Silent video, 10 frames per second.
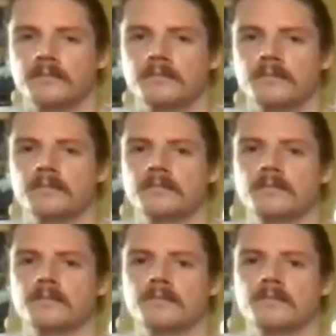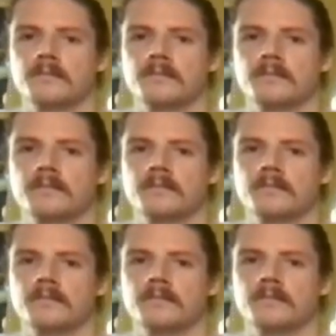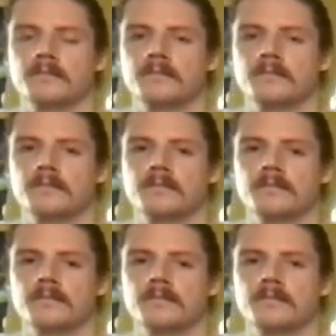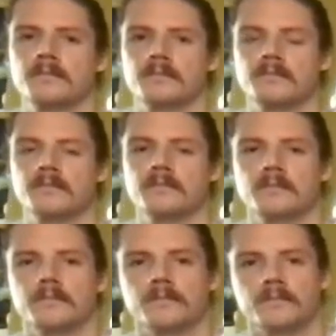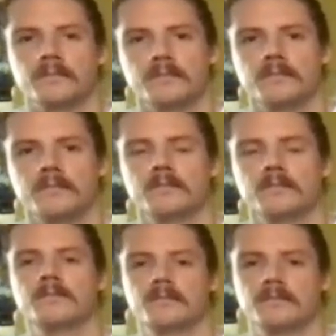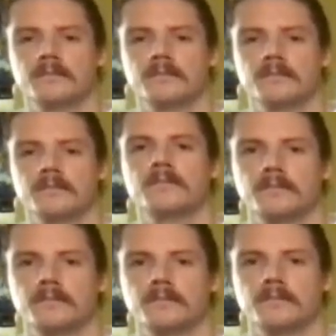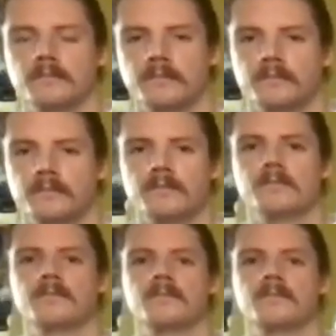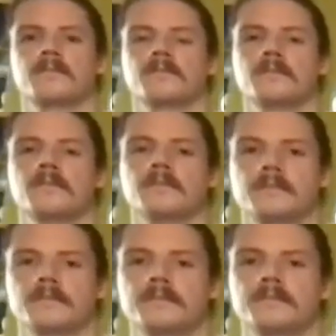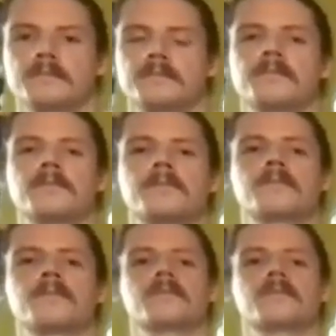No words are spoken by the person on screen.